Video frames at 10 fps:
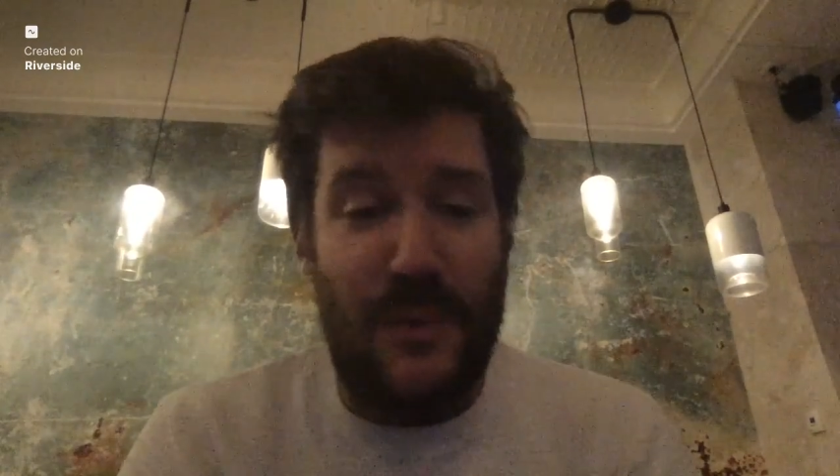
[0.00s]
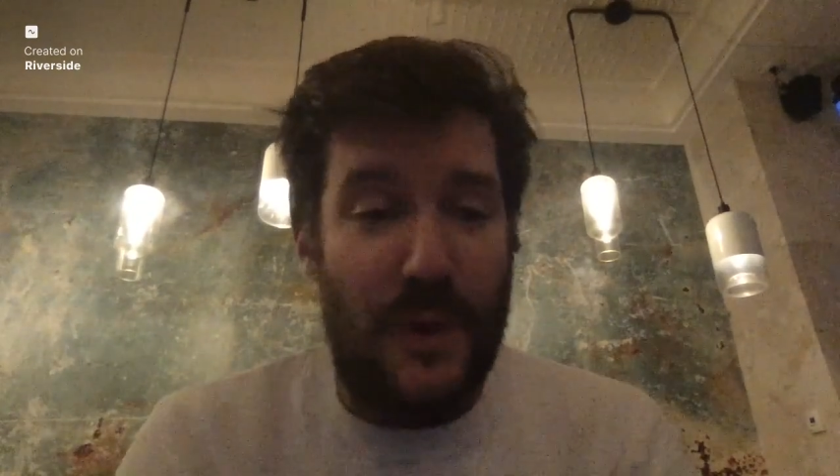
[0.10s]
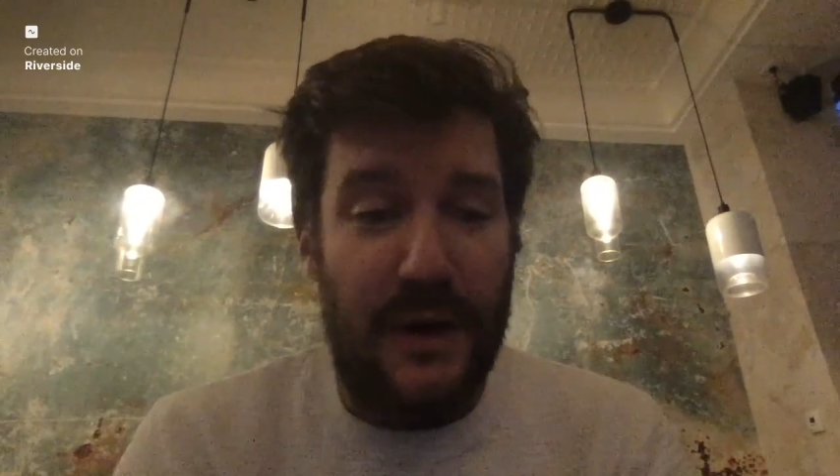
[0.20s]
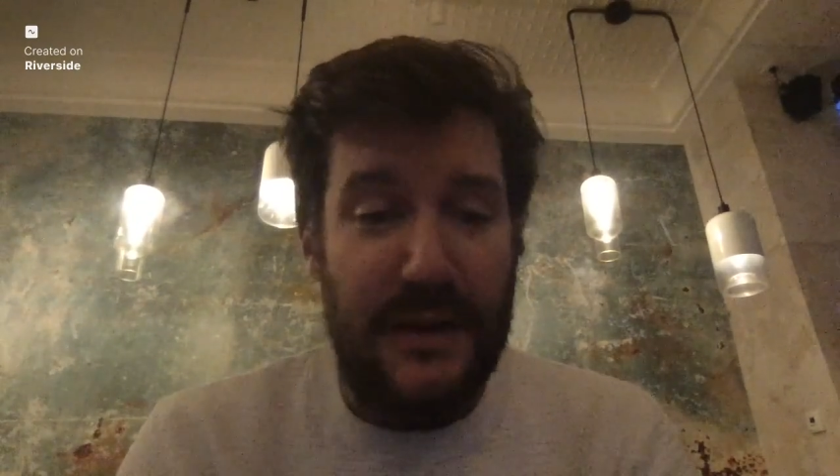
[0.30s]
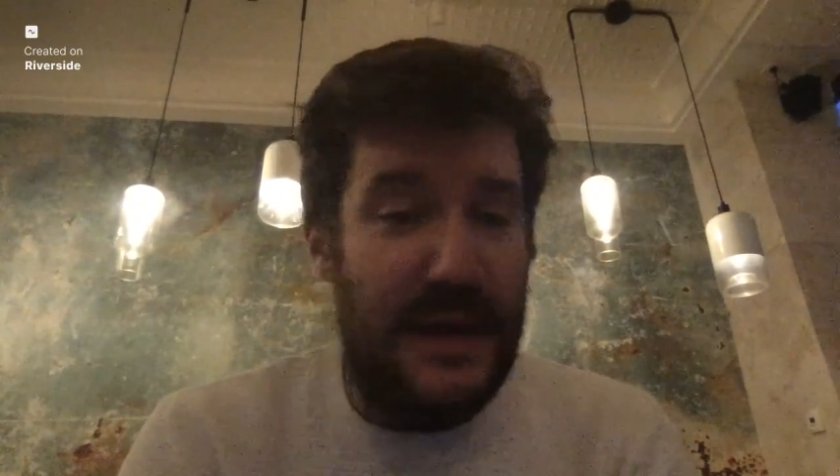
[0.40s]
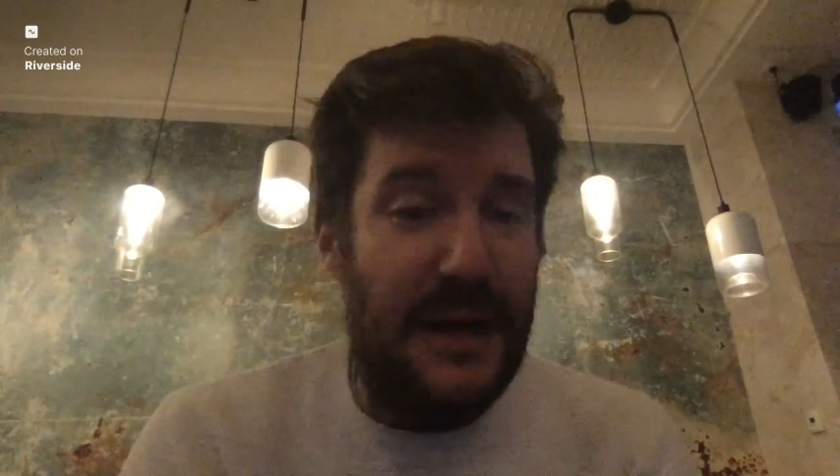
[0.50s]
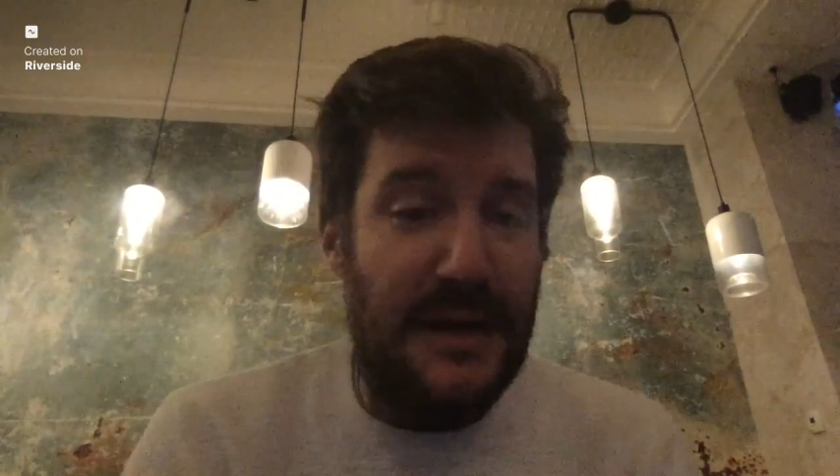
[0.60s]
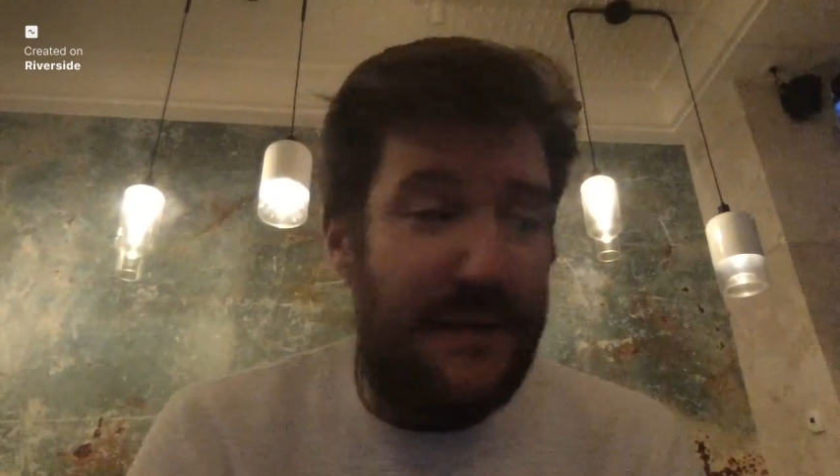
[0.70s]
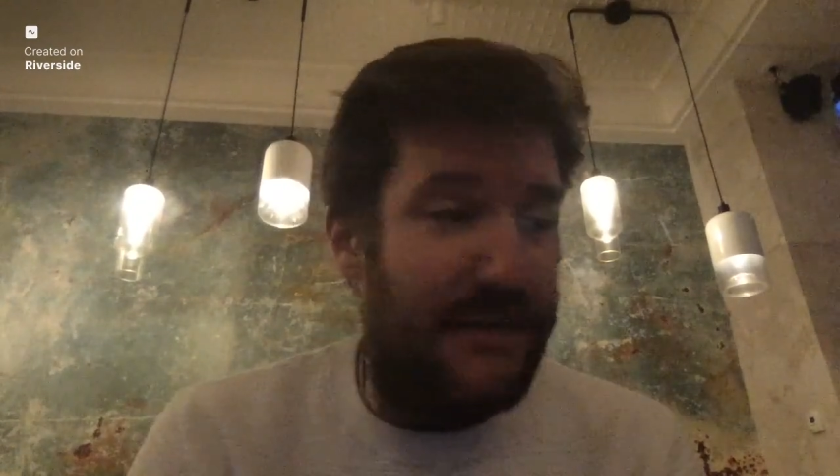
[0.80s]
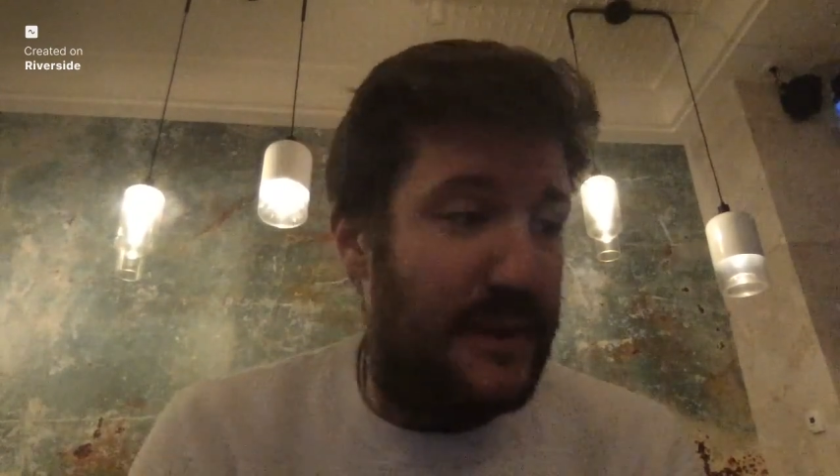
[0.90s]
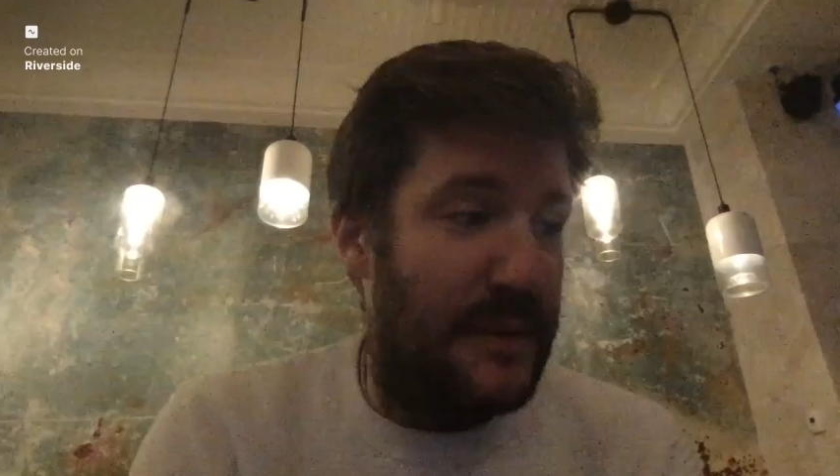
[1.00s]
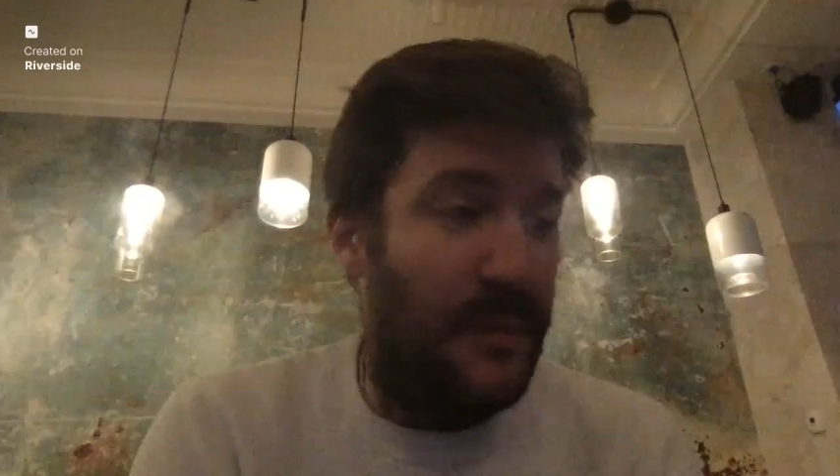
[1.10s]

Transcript: work, then I definitely will